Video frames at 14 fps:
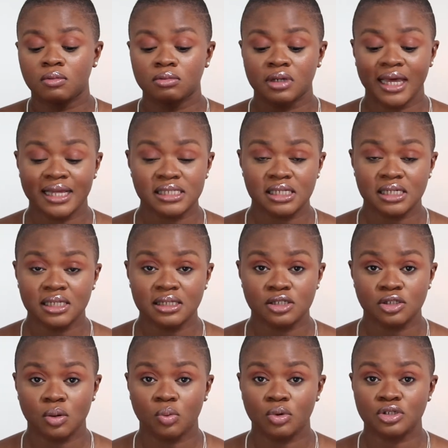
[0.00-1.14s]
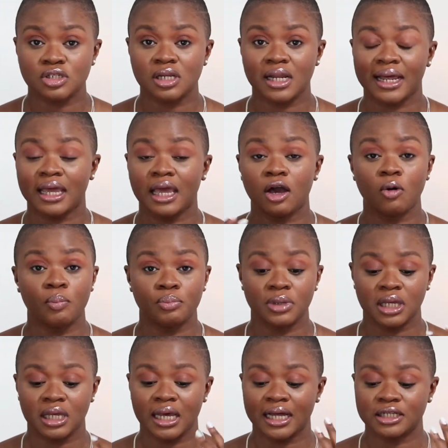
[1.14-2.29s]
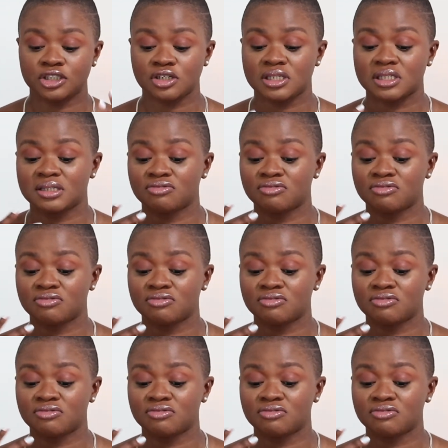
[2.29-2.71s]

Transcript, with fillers: getting someone to like help me and just